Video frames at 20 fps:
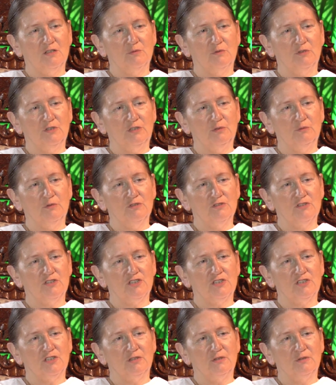What you want
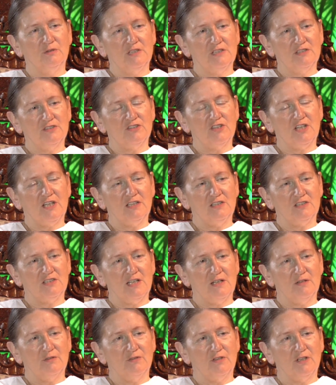to do is take
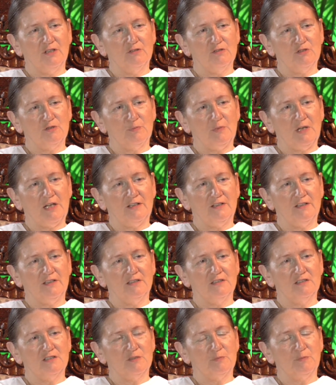down those
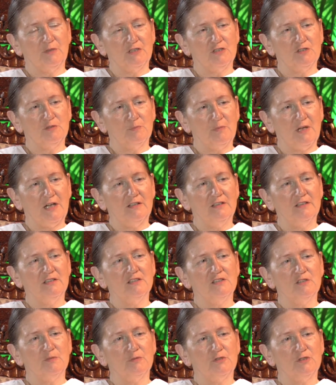barriers, because
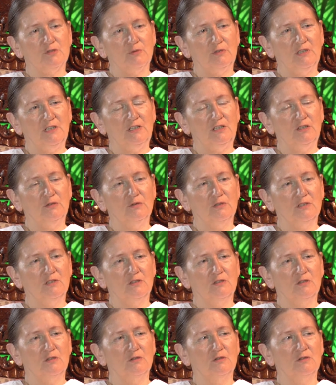barriers between you
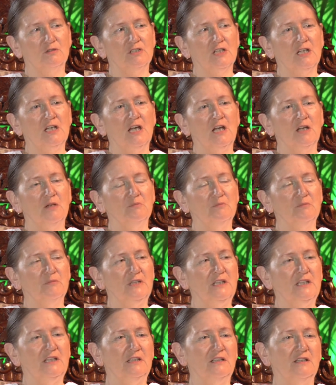and God
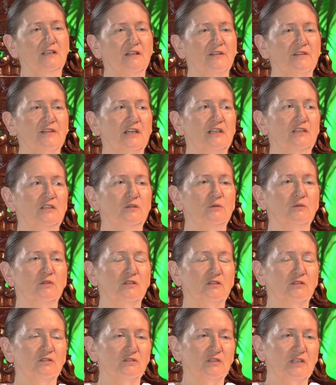mean that you
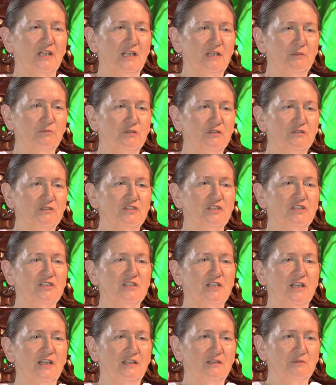are not able to
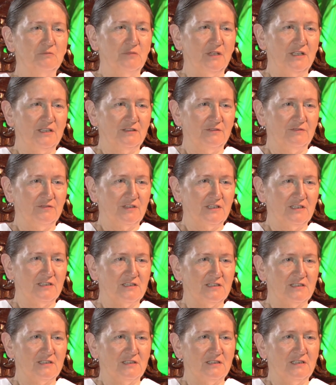take
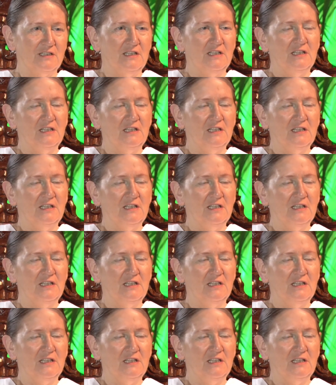benefit.